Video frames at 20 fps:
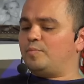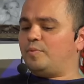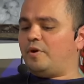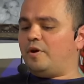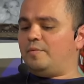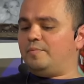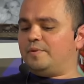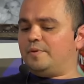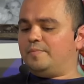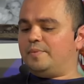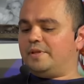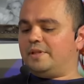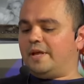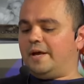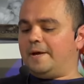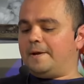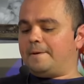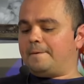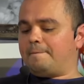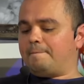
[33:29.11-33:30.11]
probably be
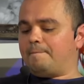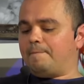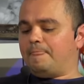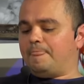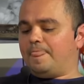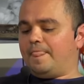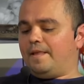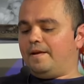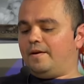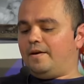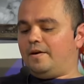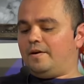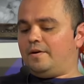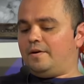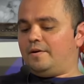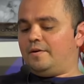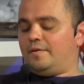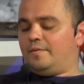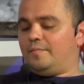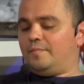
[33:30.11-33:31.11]
like,
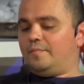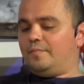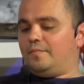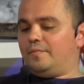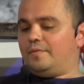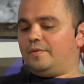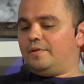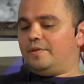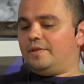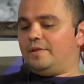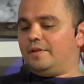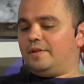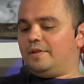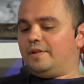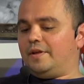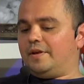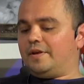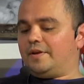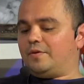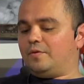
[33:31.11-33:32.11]
um,
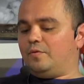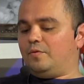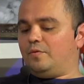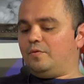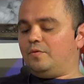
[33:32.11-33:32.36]
like maybe